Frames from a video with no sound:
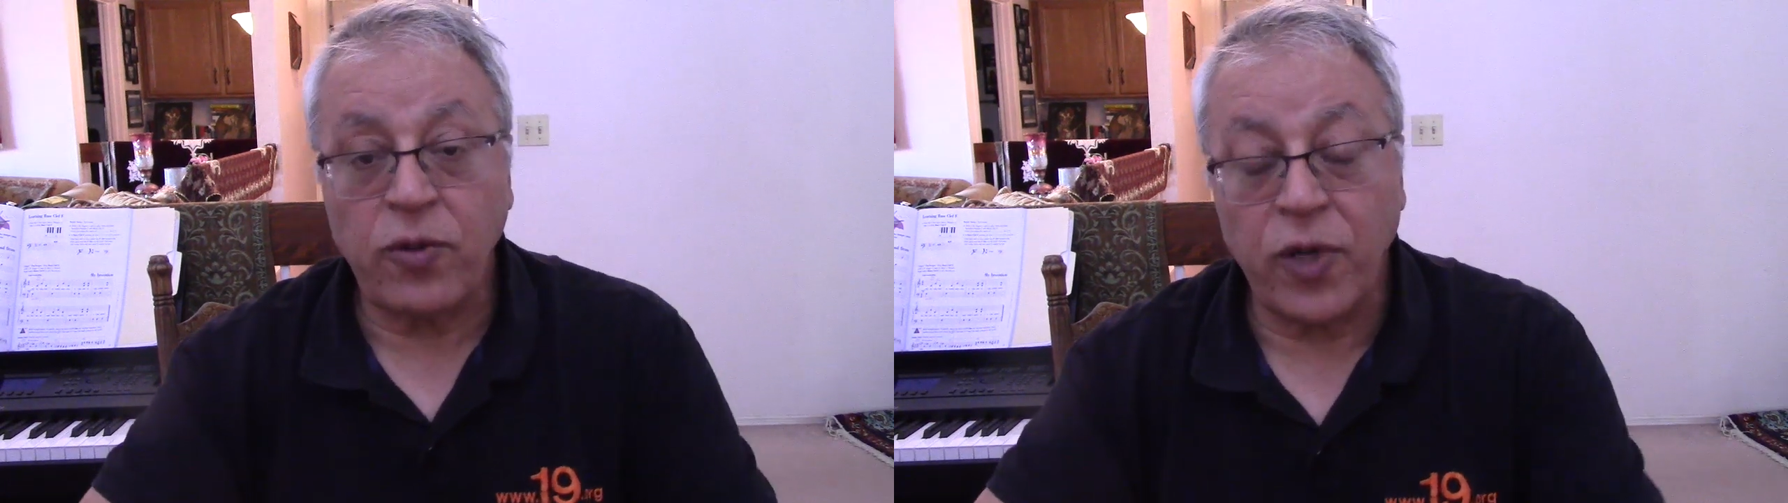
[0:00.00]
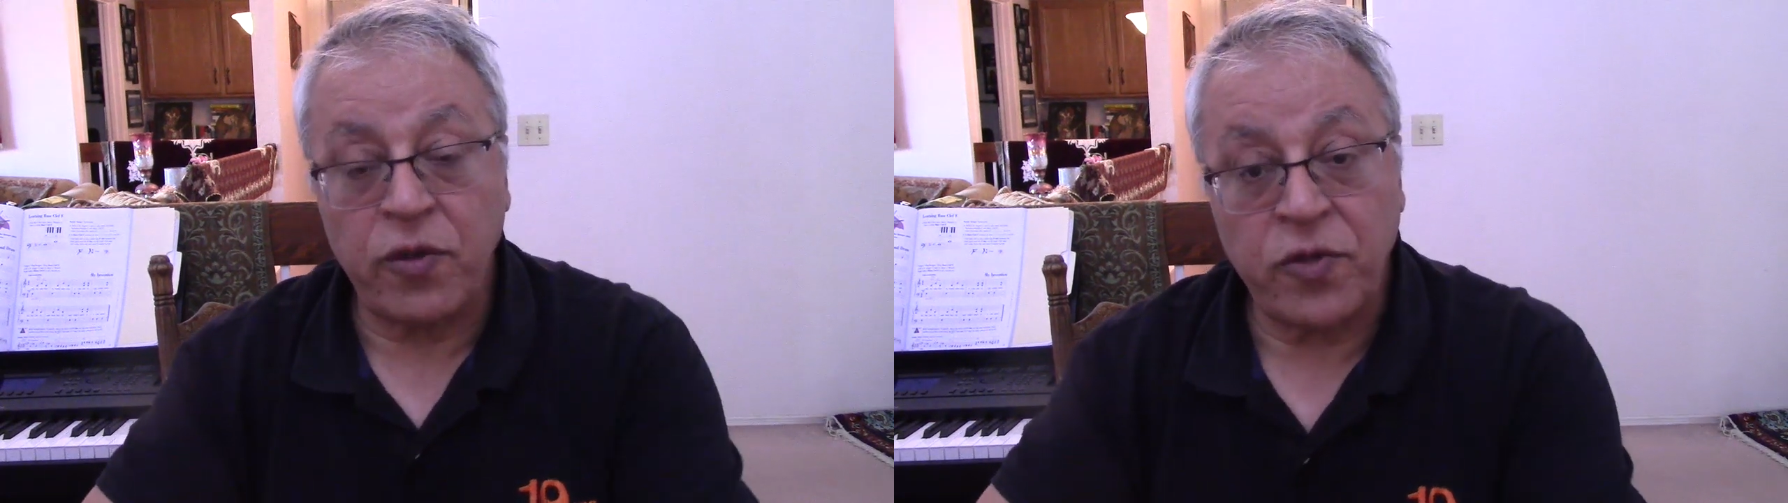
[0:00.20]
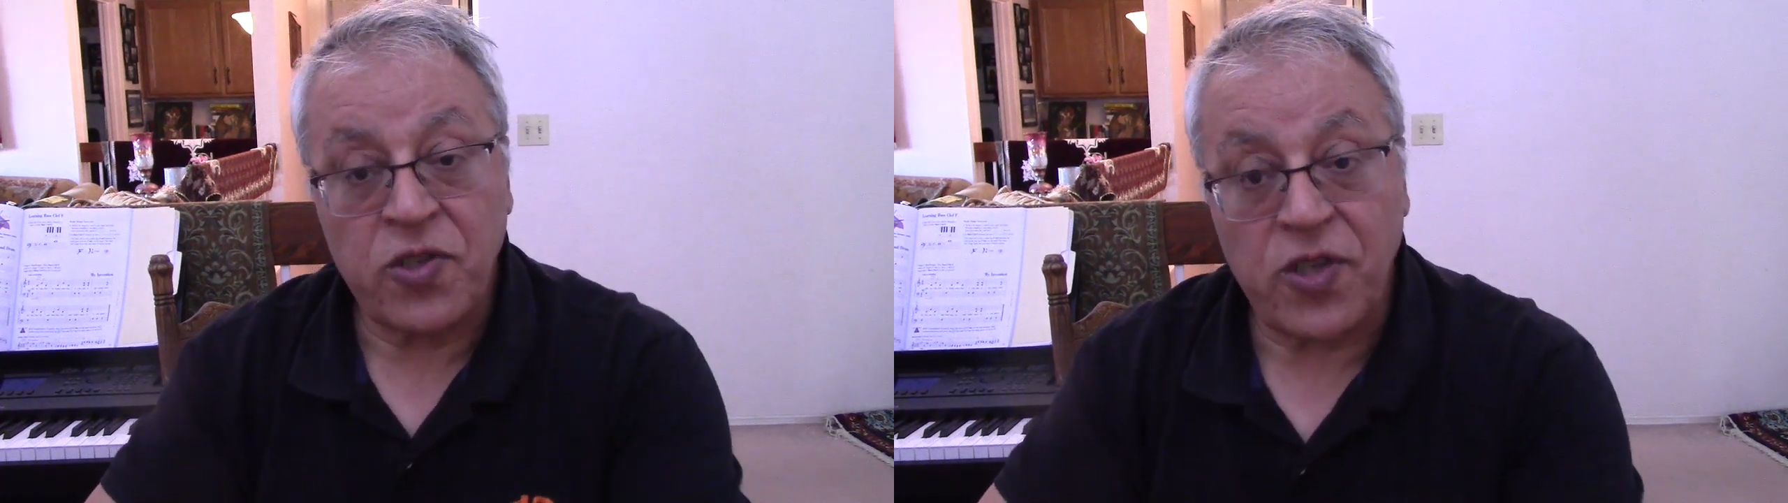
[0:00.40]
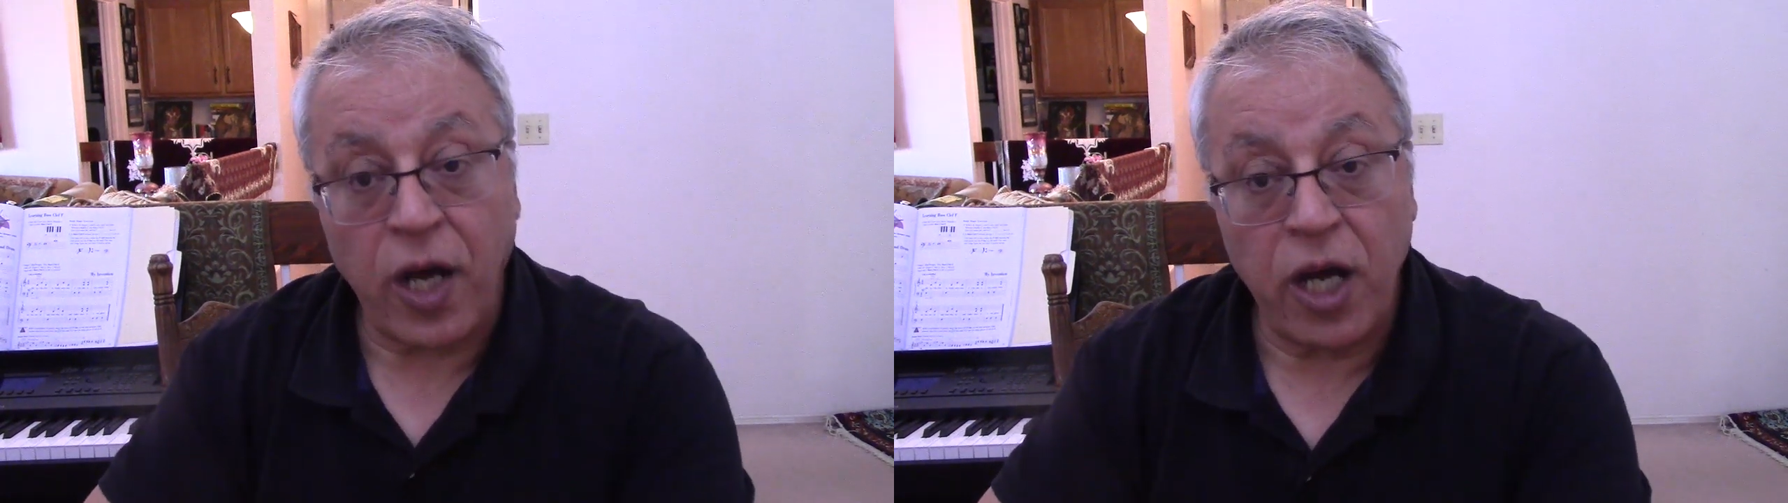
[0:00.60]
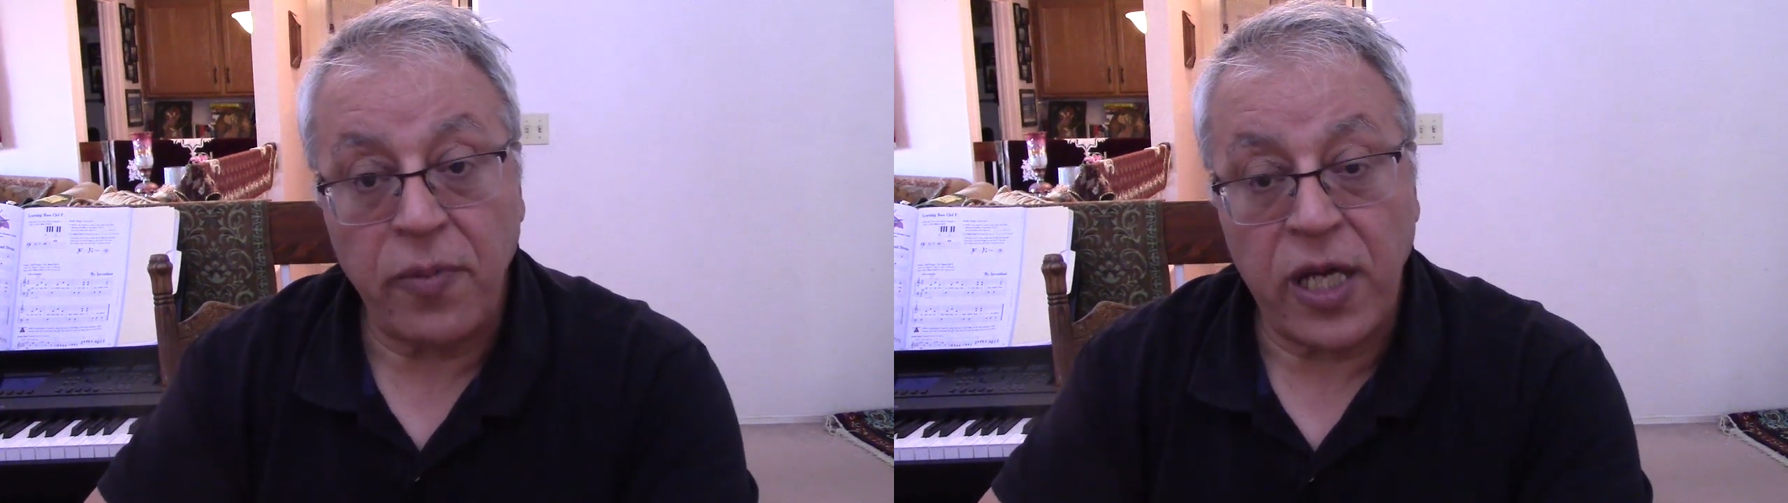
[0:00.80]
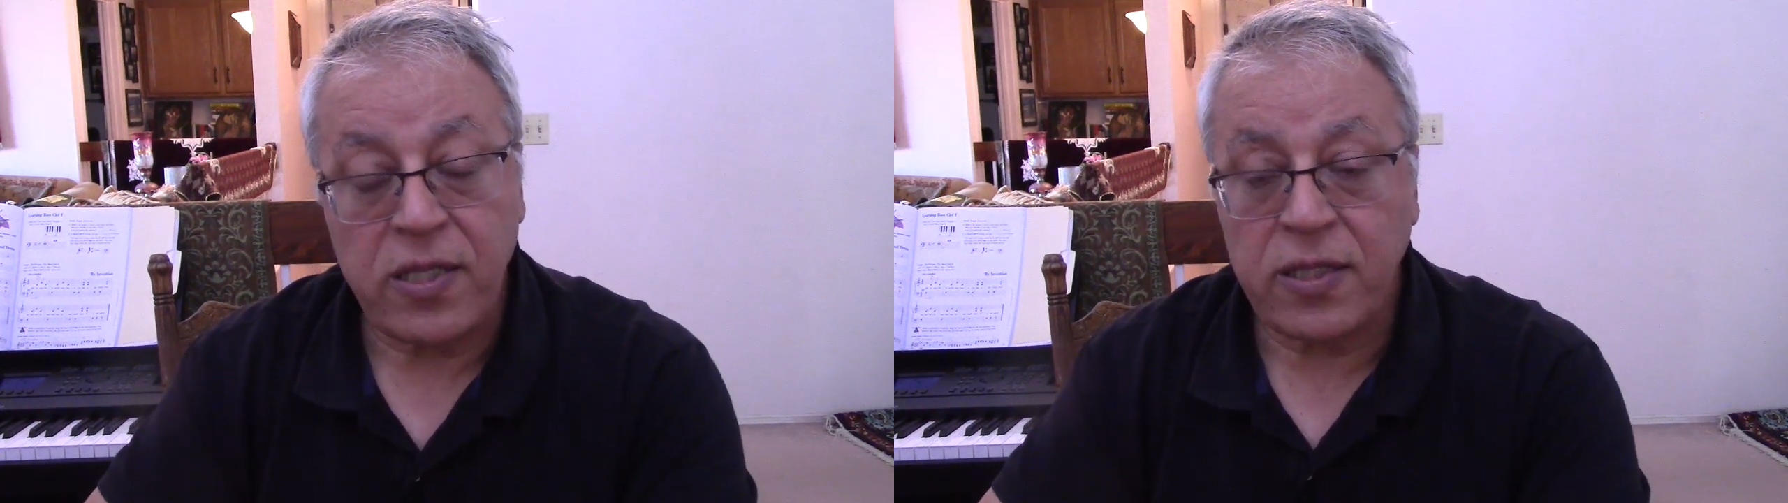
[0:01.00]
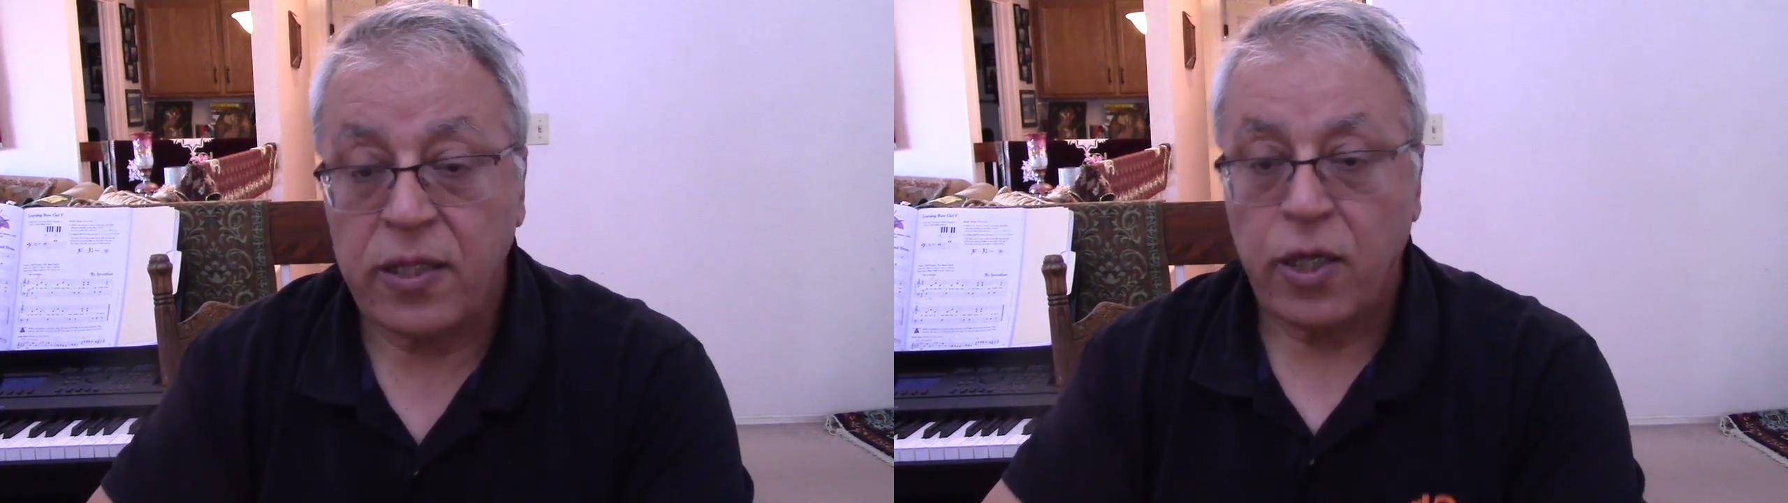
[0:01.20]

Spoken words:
one of the Sahabas.